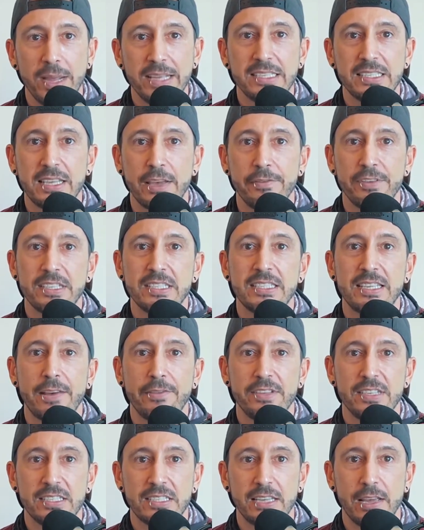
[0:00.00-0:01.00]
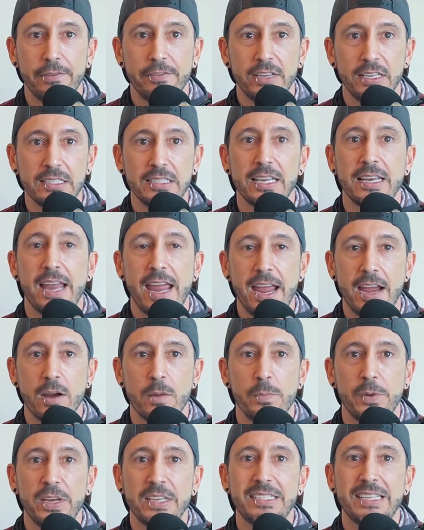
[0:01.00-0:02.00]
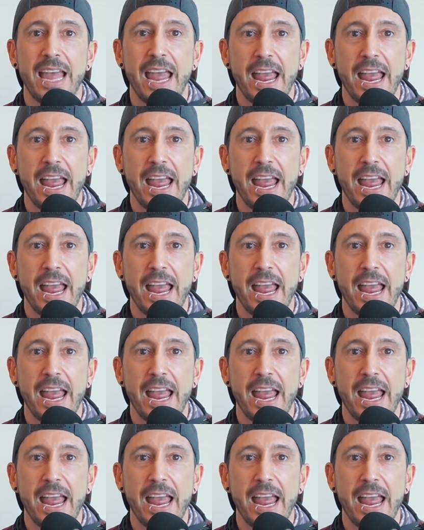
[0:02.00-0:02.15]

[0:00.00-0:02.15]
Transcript: 777s and Airbus